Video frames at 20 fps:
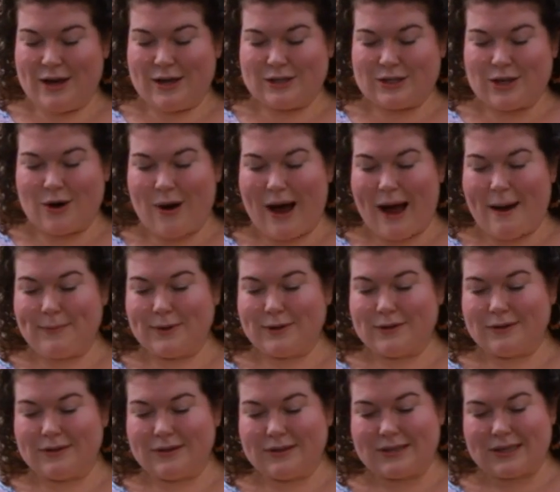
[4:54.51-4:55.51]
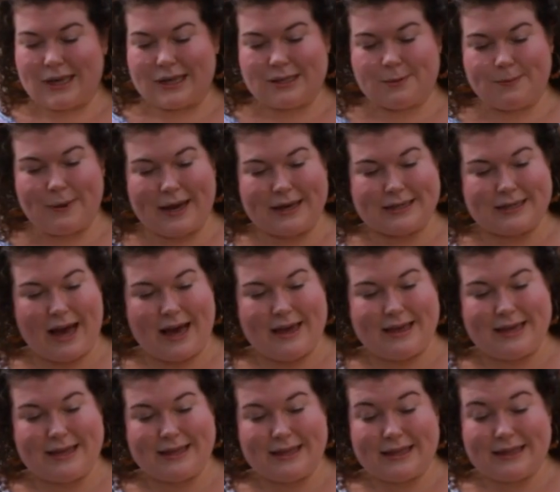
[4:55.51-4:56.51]
So I'm a little little suspect. I
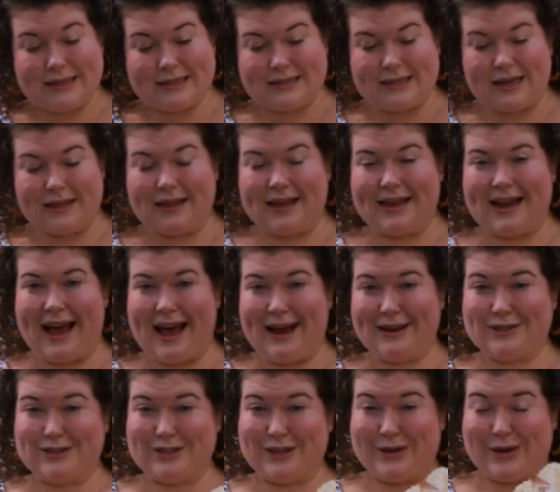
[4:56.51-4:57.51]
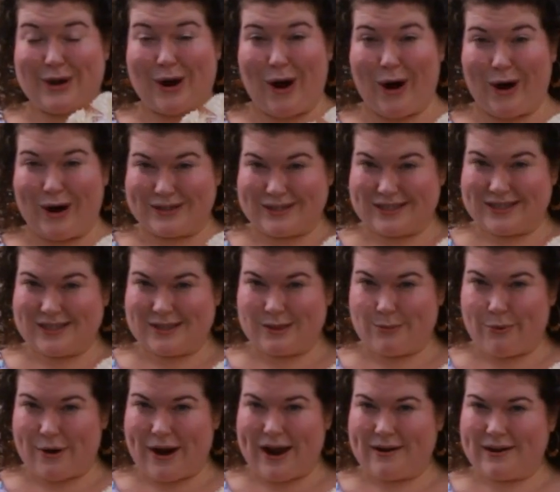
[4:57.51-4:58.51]
think that the sunlight actually causes the
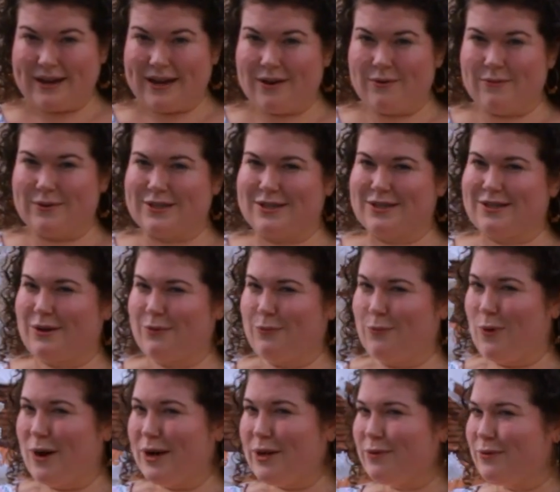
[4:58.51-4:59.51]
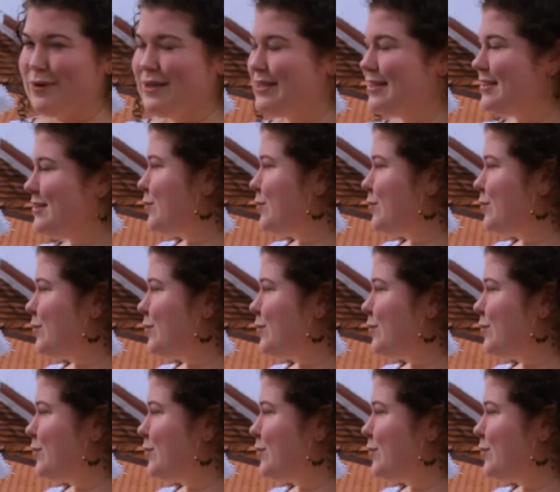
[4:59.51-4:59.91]
browning, which is one of the reasons